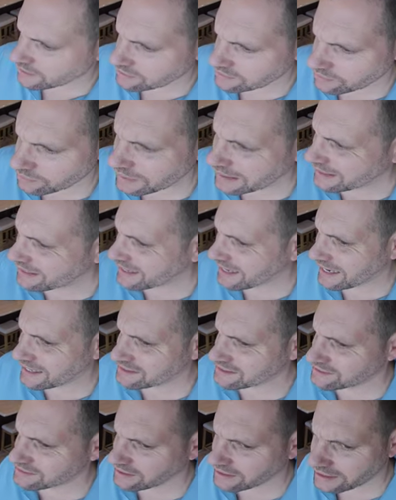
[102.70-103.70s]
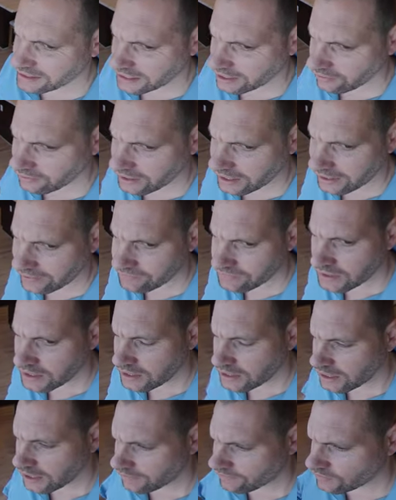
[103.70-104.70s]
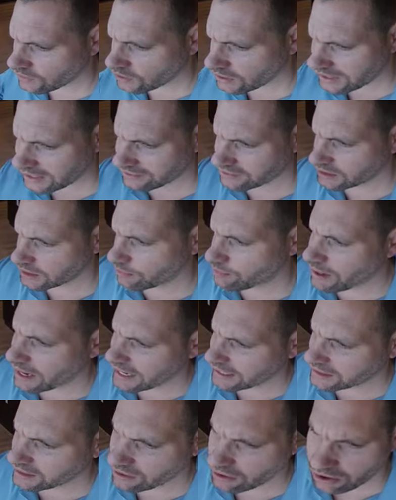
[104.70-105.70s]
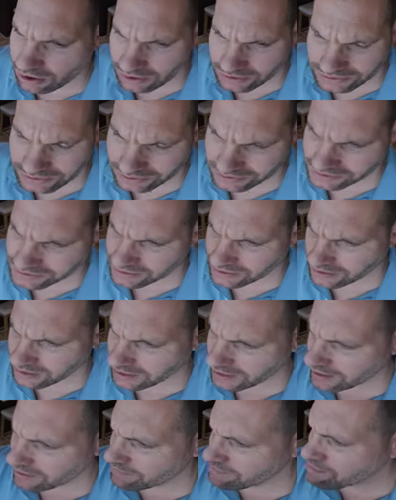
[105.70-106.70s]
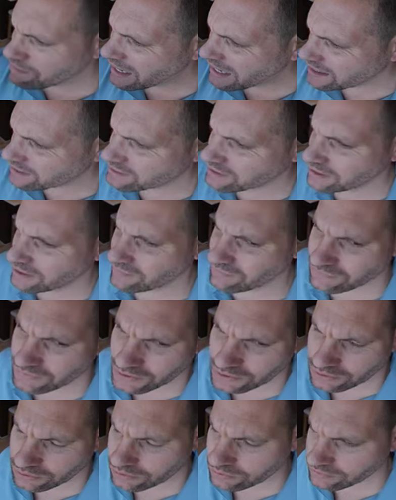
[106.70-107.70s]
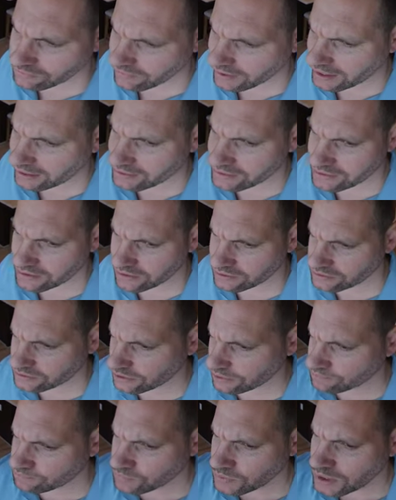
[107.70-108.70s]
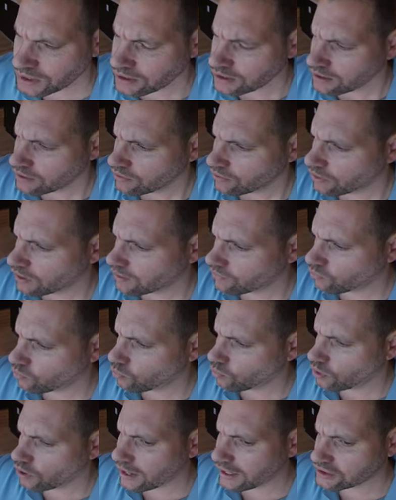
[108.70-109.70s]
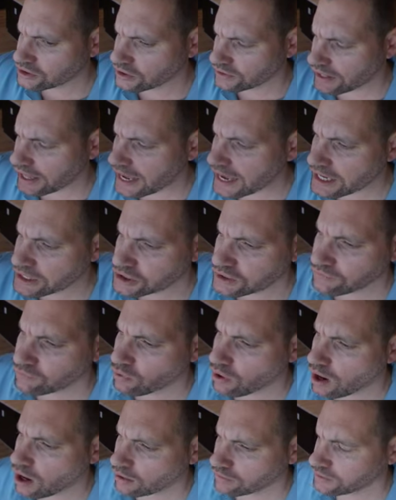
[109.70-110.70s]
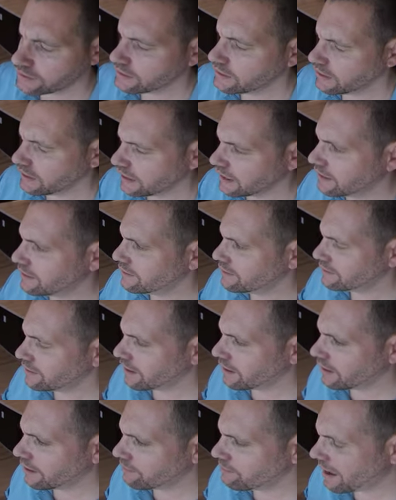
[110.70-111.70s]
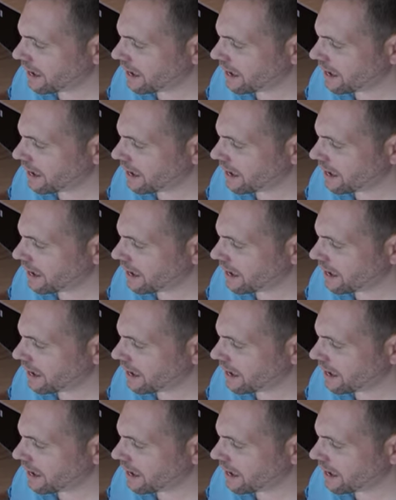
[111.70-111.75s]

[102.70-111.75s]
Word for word: This would be a nice sitting area. If you look out to the backyard, there's an amazing view of the valley there. So uh, we're actually on the edge of Rocklin in a uh,